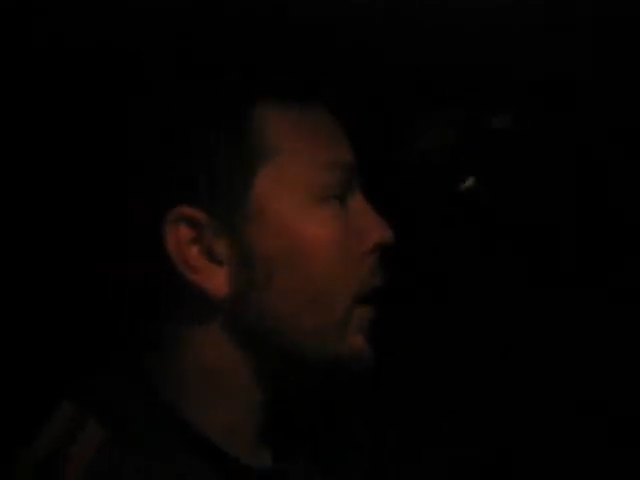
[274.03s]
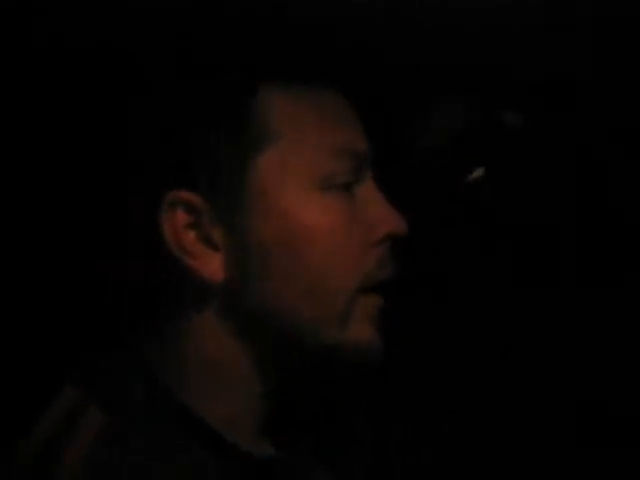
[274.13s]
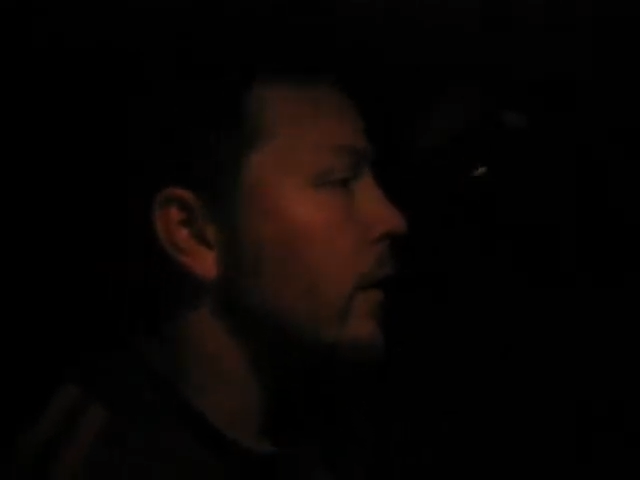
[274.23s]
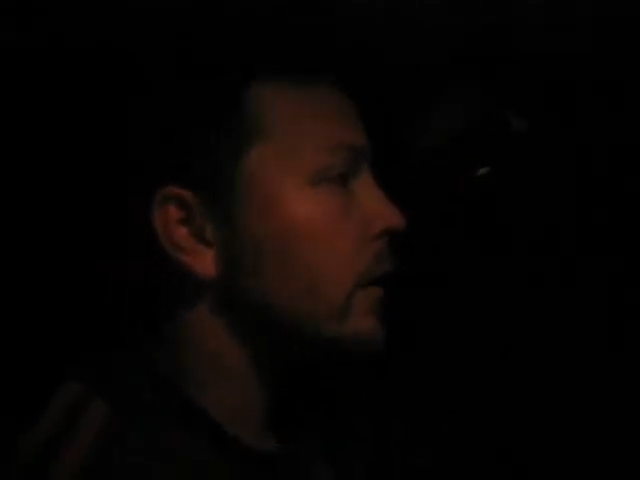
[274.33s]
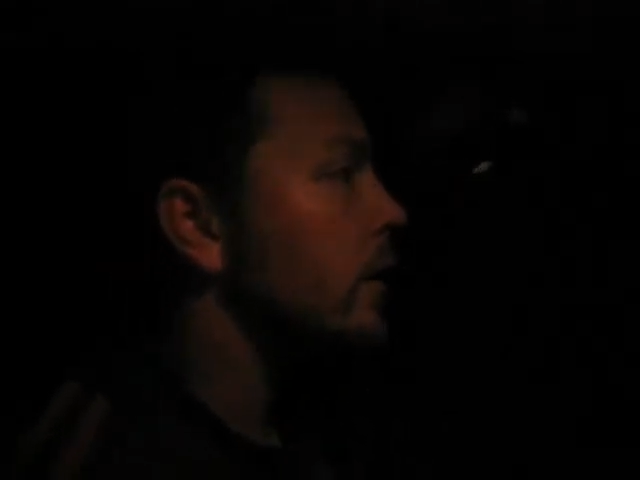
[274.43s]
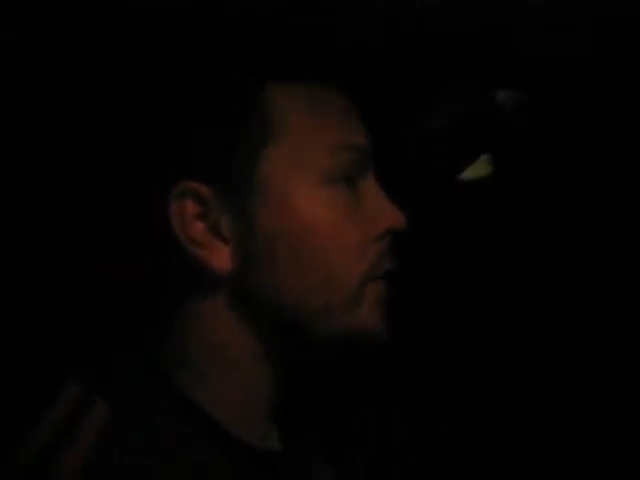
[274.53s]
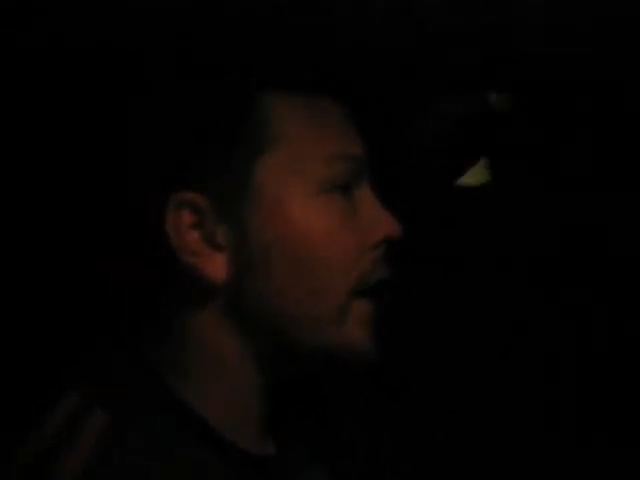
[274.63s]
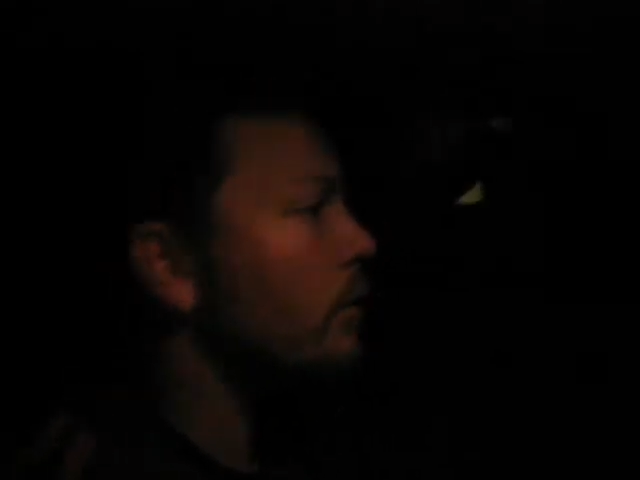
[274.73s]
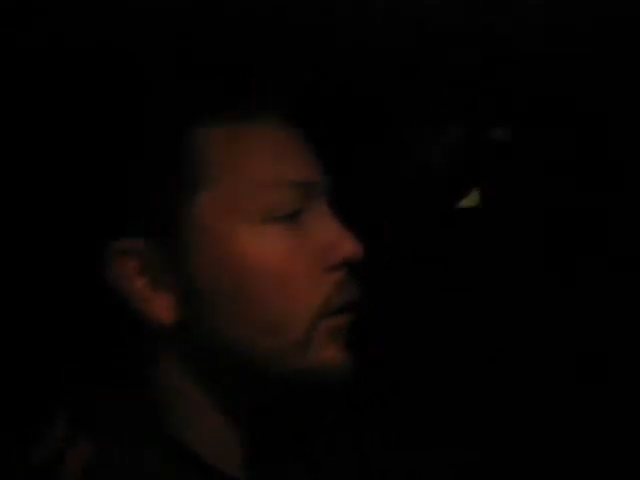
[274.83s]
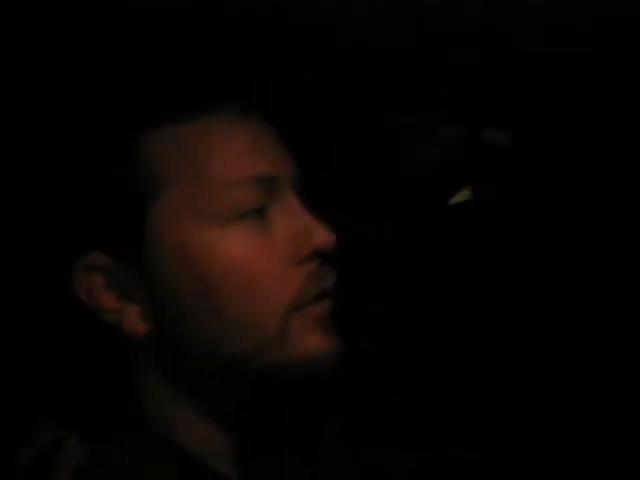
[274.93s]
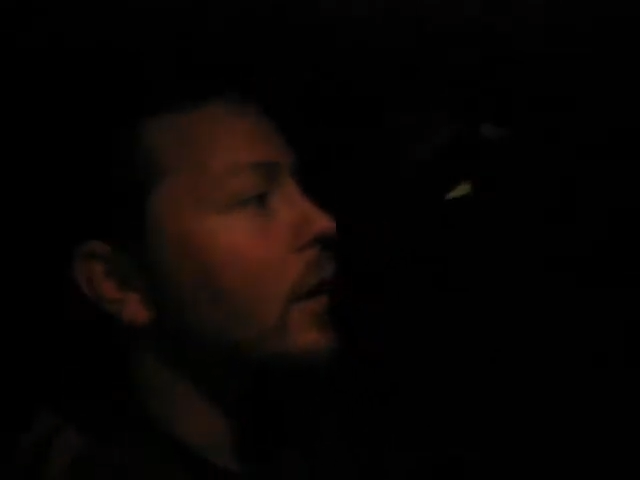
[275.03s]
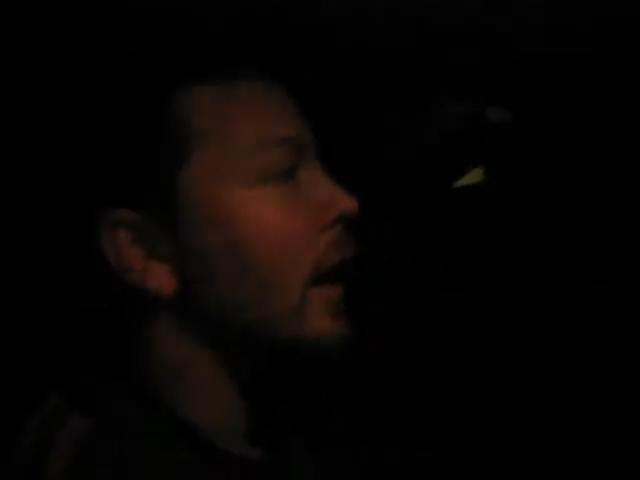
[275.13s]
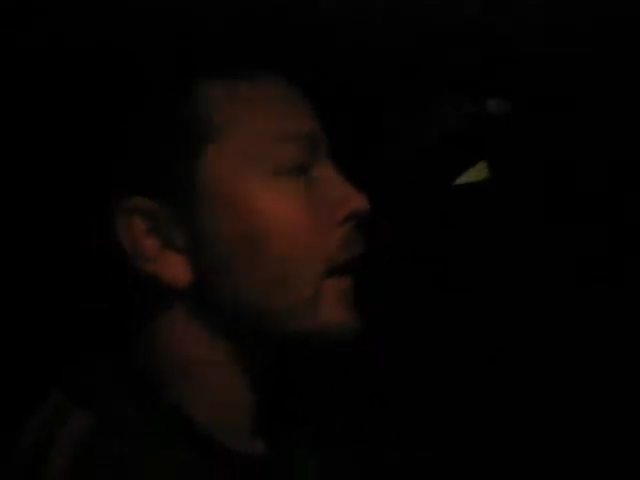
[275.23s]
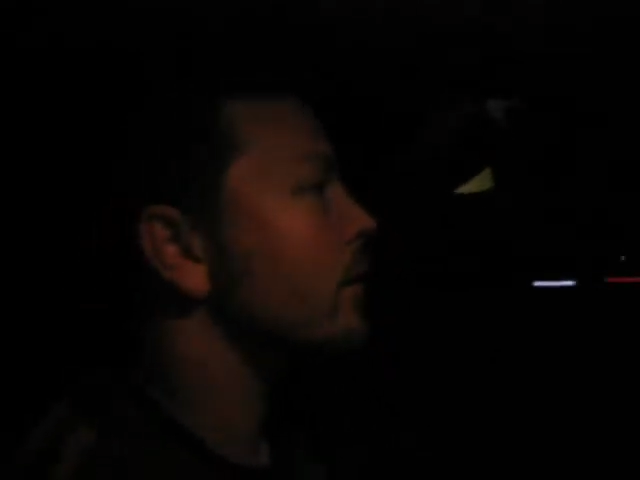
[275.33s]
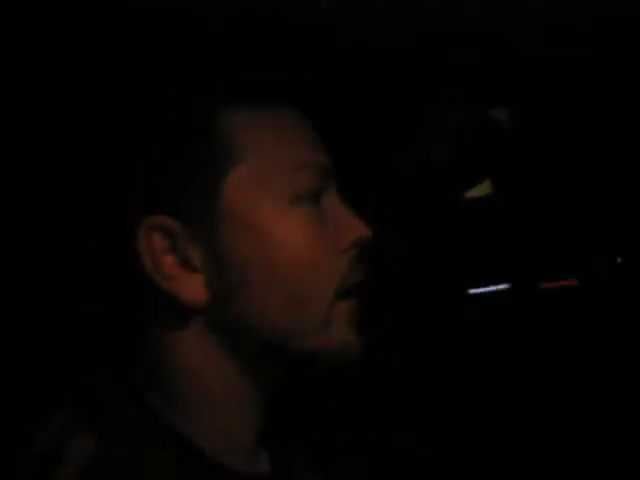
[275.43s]
bright and early,
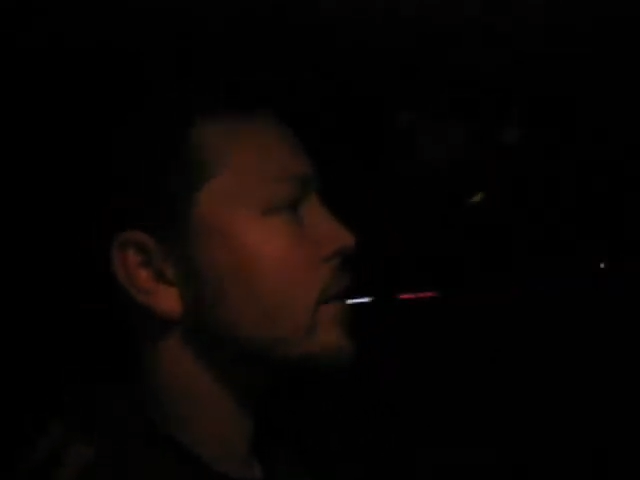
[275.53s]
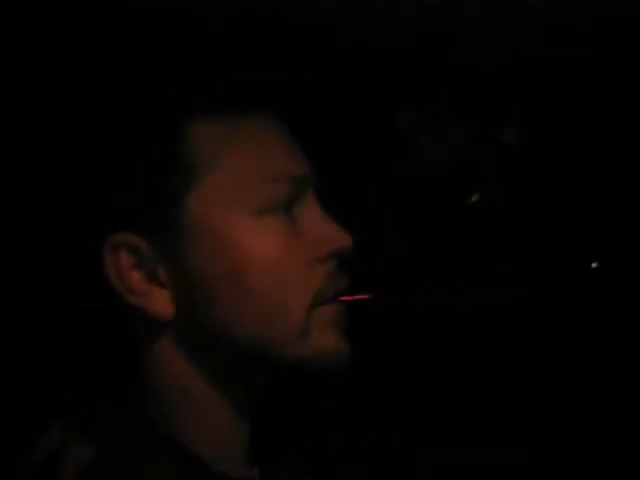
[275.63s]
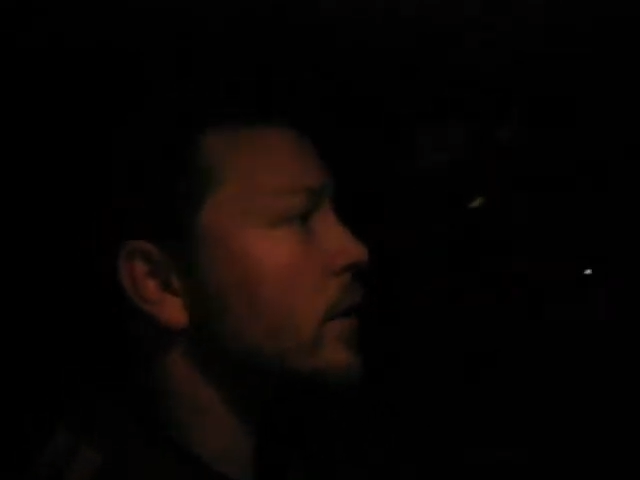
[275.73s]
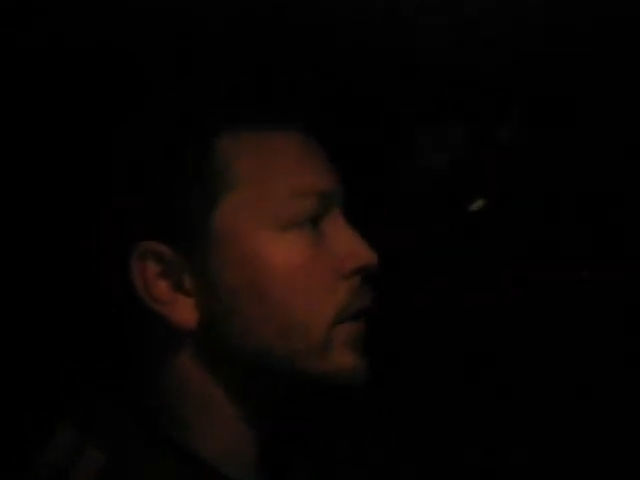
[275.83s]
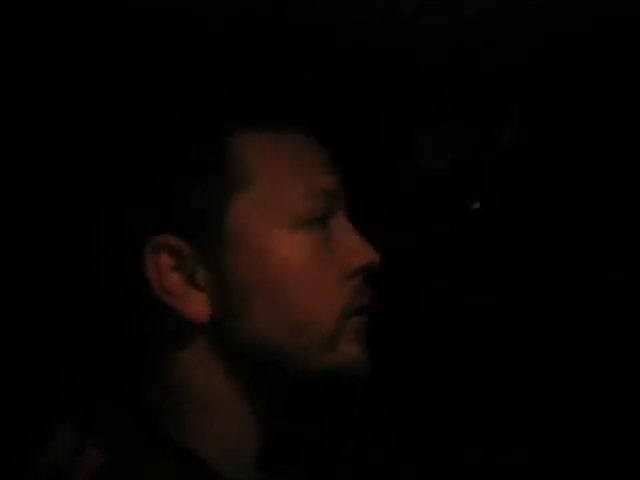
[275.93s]
5:45. Catch the early